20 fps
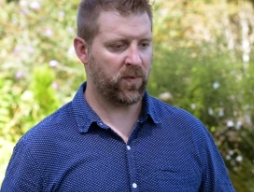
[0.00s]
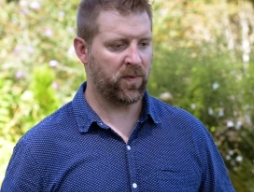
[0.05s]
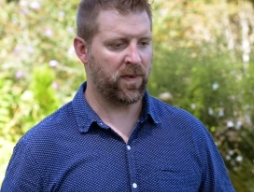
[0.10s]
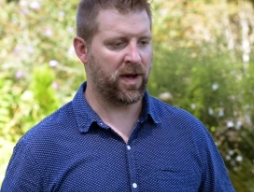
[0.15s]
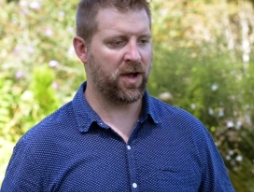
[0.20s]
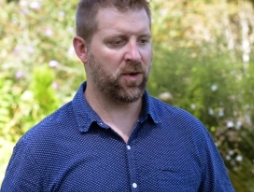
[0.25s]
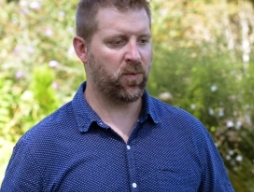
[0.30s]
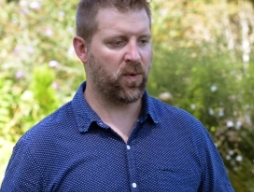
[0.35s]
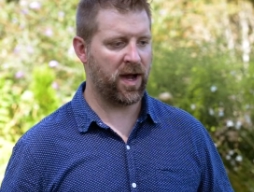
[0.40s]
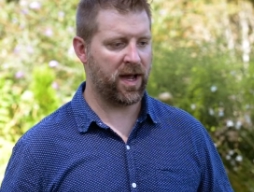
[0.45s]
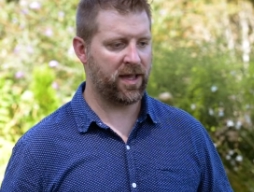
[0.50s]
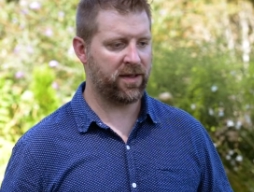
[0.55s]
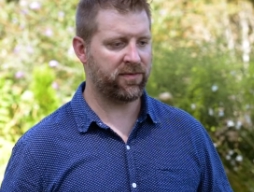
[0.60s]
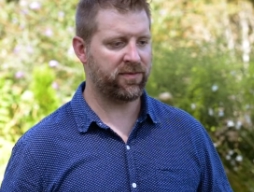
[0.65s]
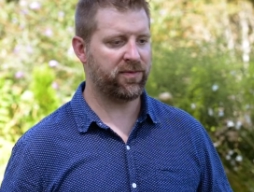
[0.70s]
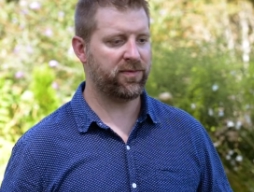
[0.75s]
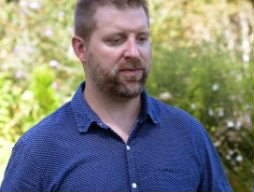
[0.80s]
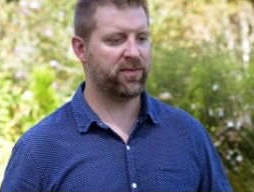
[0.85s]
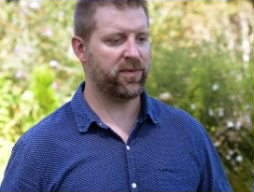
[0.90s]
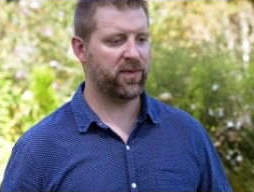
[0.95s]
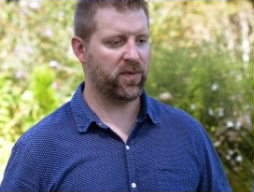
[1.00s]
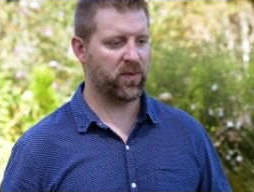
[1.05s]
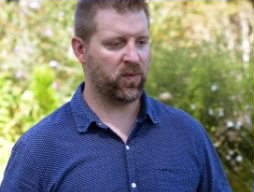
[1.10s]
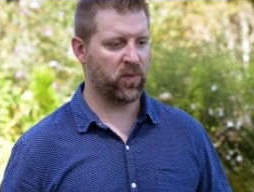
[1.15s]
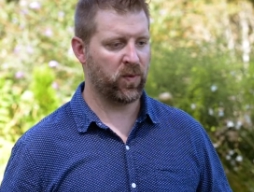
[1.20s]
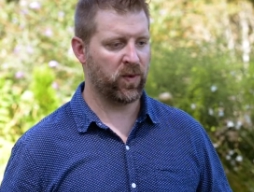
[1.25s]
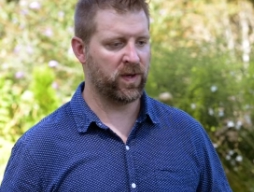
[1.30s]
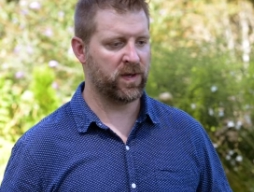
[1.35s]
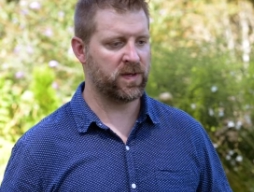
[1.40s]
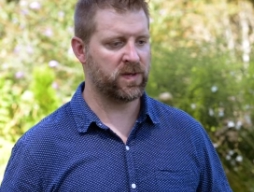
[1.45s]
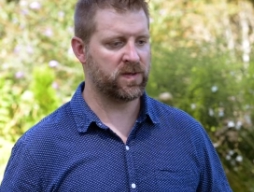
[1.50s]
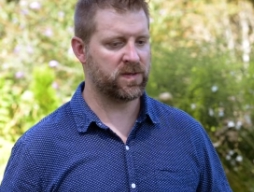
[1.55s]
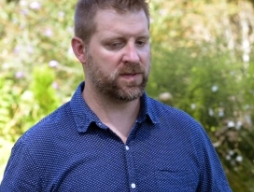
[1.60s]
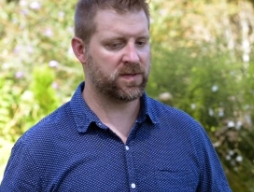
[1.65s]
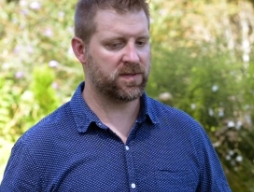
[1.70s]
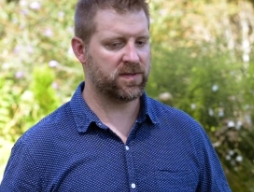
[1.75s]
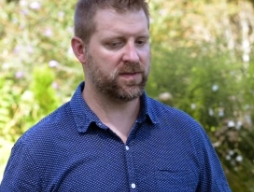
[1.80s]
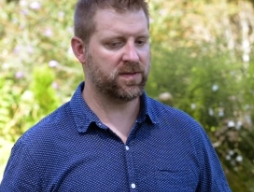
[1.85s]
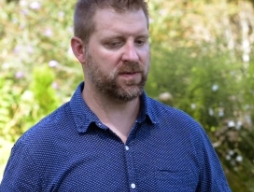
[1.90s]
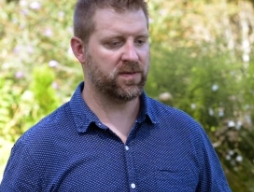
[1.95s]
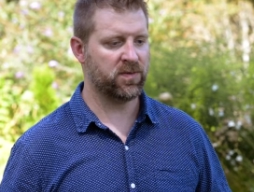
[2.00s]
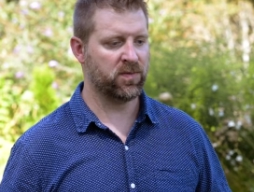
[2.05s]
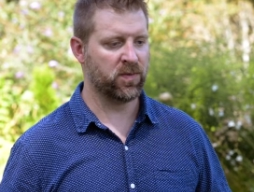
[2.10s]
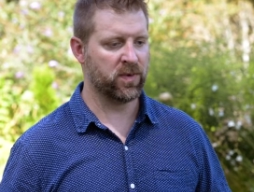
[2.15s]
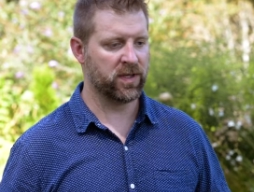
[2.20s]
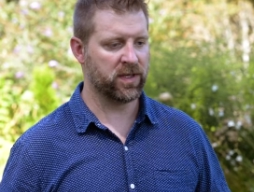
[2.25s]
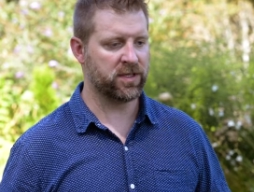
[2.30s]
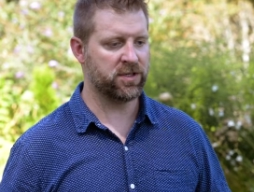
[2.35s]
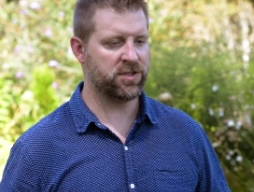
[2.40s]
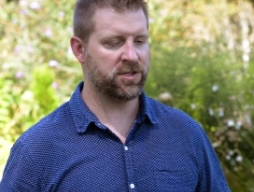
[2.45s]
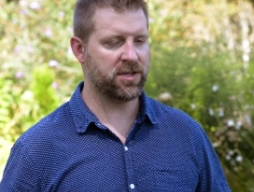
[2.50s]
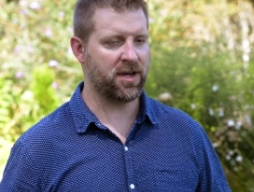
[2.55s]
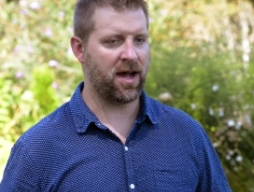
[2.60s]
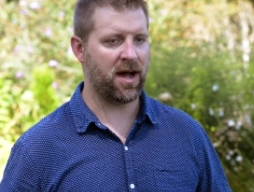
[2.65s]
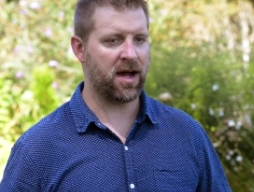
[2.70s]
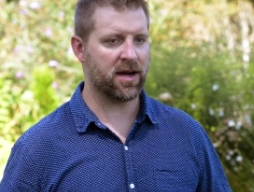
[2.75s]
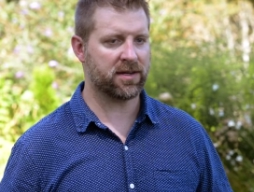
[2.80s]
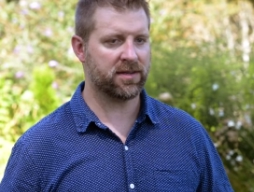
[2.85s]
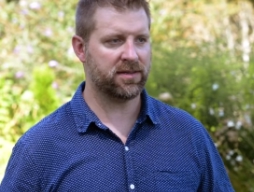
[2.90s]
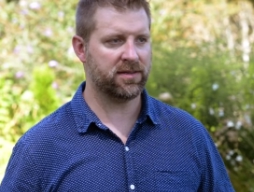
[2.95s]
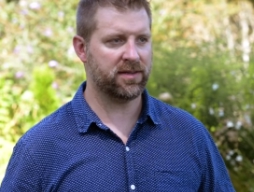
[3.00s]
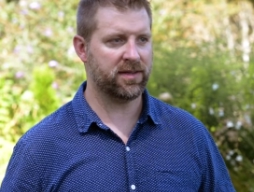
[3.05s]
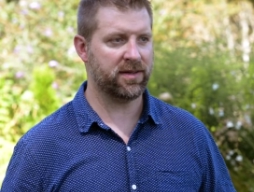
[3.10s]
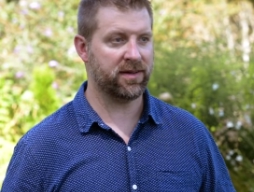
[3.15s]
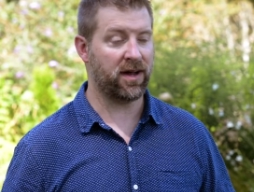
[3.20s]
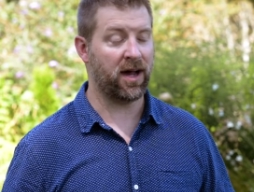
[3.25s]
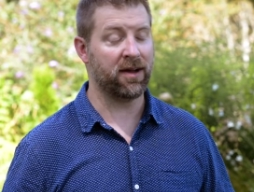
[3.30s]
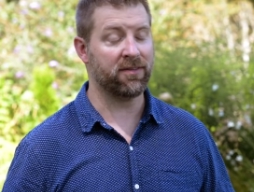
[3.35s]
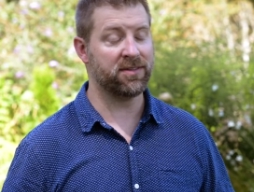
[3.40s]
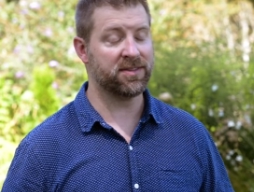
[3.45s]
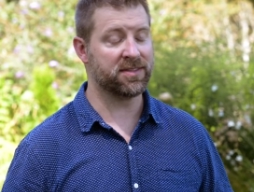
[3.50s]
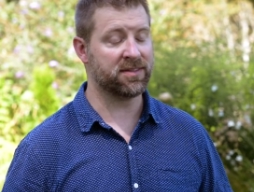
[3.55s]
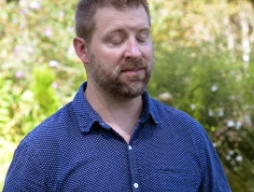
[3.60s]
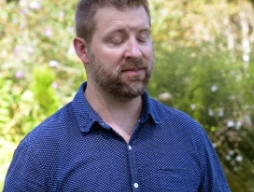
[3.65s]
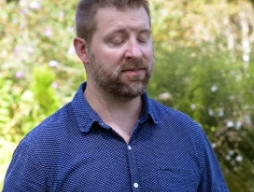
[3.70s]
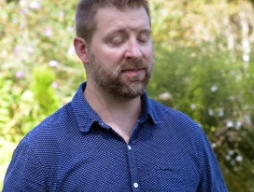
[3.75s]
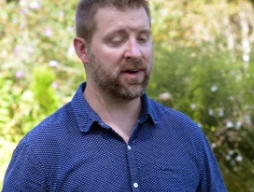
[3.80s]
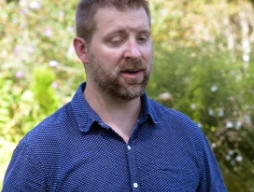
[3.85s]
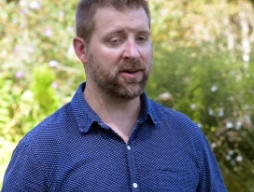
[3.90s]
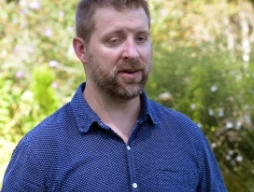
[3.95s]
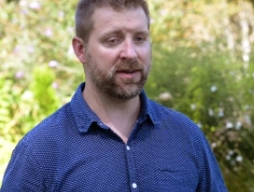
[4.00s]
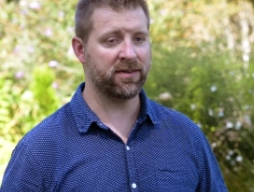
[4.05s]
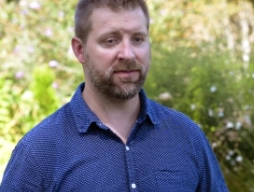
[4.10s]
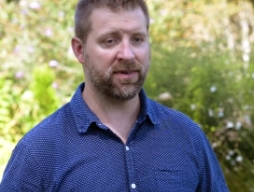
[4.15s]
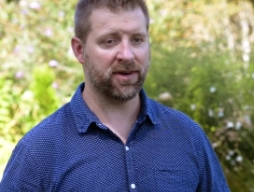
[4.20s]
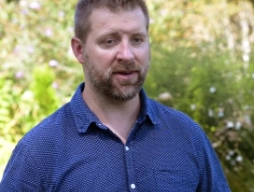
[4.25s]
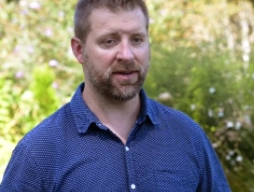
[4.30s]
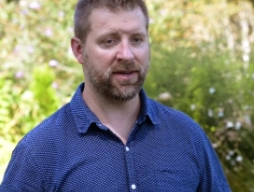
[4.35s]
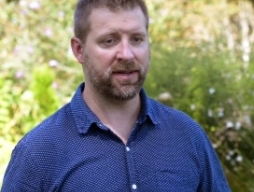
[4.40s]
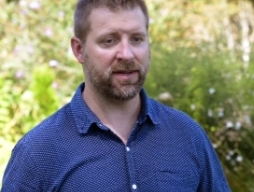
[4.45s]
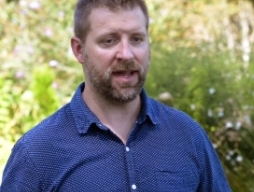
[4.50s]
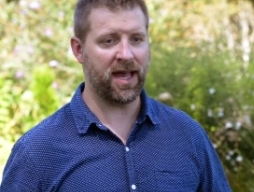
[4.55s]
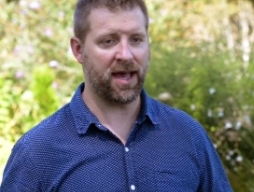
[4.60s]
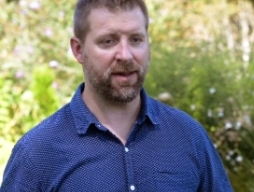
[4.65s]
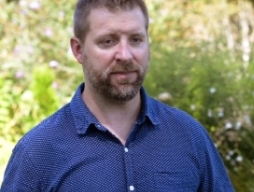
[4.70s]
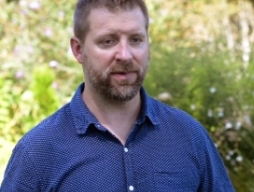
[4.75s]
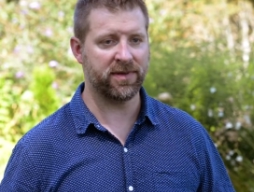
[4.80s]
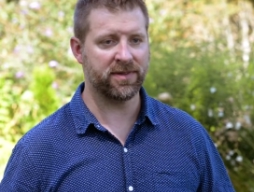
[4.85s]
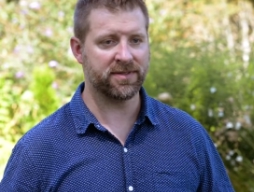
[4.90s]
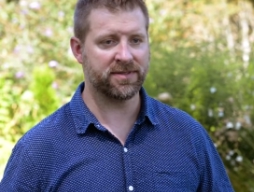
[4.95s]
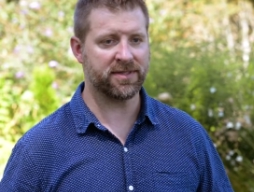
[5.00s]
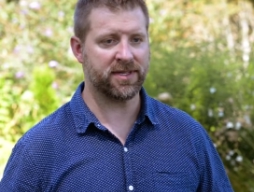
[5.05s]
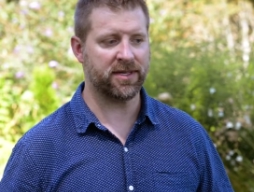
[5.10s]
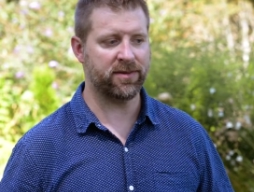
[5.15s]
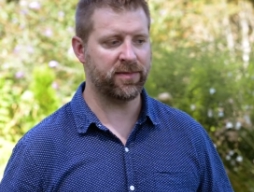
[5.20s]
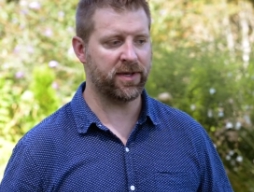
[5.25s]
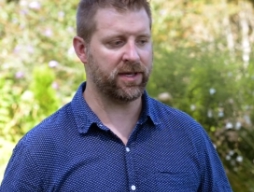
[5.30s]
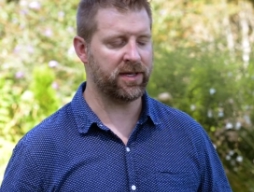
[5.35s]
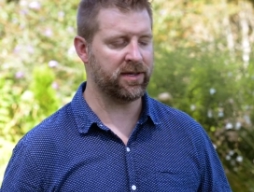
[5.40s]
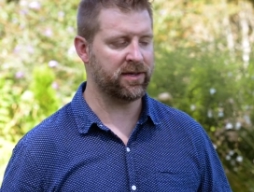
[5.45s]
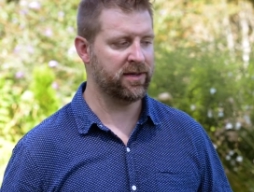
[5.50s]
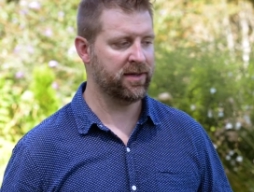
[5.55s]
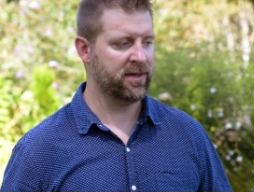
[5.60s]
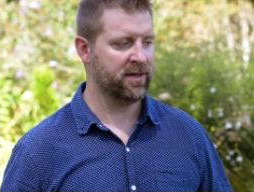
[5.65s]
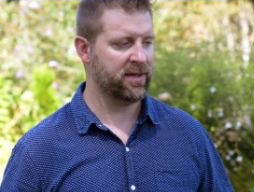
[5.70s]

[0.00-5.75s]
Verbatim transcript: My wife was really shocked, obviously, very, very happy to see me.